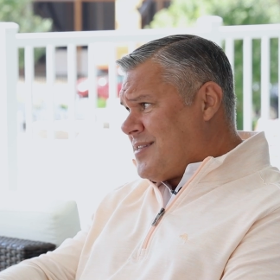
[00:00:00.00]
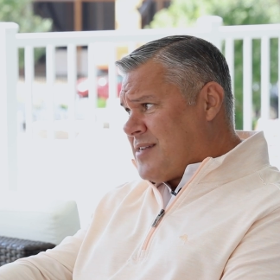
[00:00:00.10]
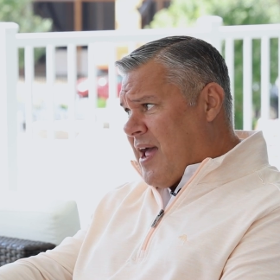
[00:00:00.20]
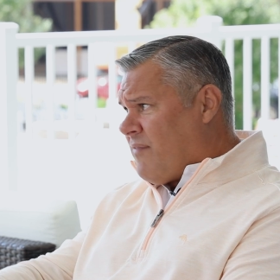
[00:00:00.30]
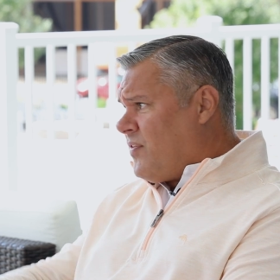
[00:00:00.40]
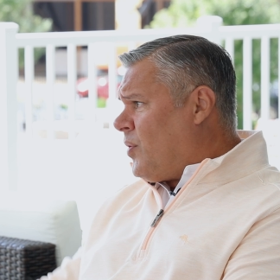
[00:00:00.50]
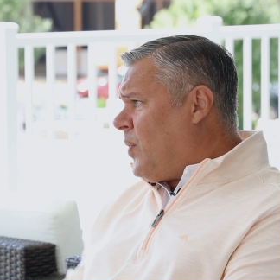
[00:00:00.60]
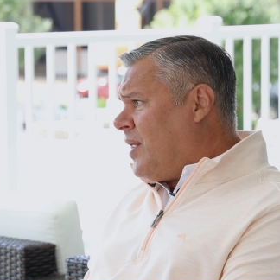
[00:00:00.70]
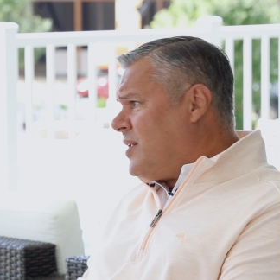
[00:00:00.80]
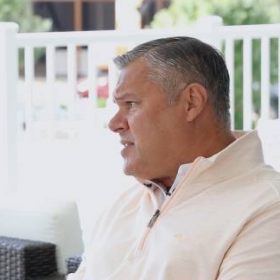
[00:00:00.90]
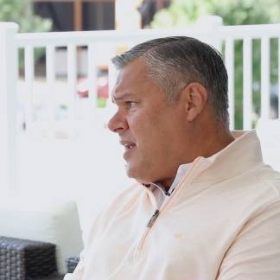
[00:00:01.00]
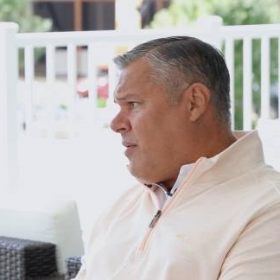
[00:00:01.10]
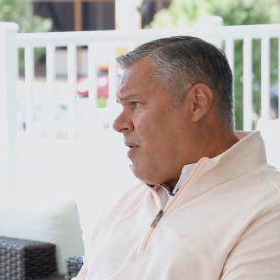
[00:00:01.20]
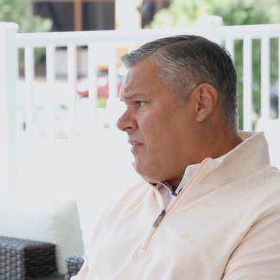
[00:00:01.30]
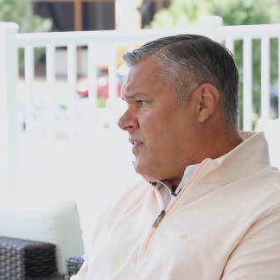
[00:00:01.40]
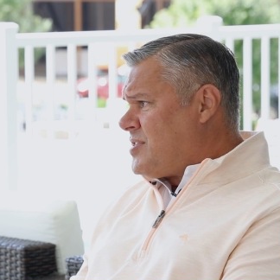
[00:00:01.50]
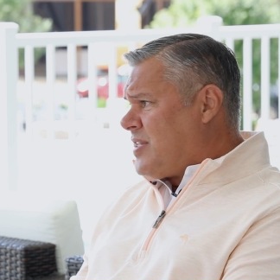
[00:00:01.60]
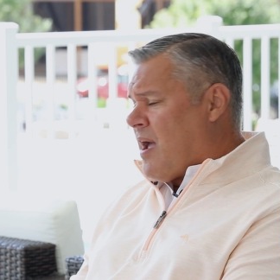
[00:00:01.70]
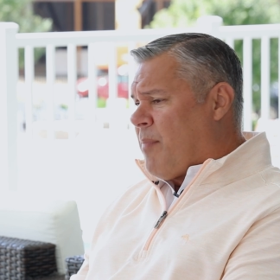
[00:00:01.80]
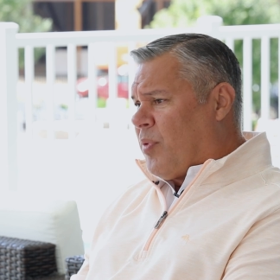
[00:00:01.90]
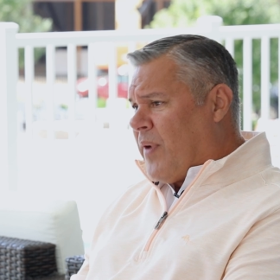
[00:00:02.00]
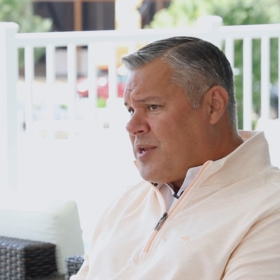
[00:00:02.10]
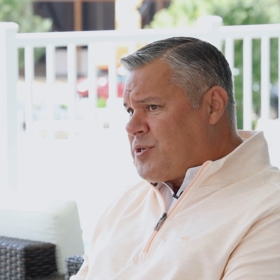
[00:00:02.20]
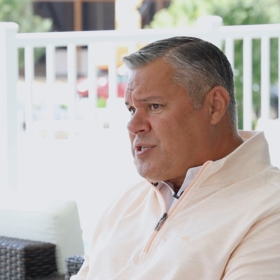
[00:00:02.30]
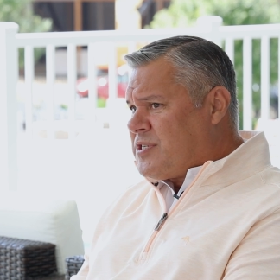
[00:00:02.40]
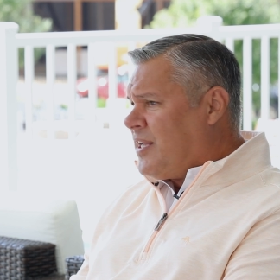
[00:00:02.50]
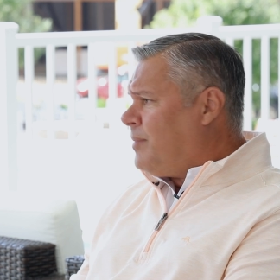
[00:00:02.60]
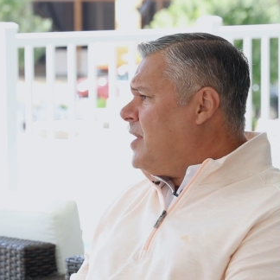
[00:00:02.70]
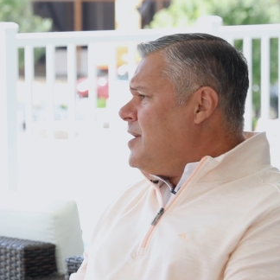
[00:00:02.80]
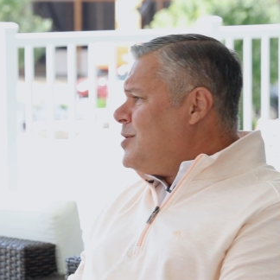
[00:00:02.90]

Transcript: the staff in the real estate office, the operations team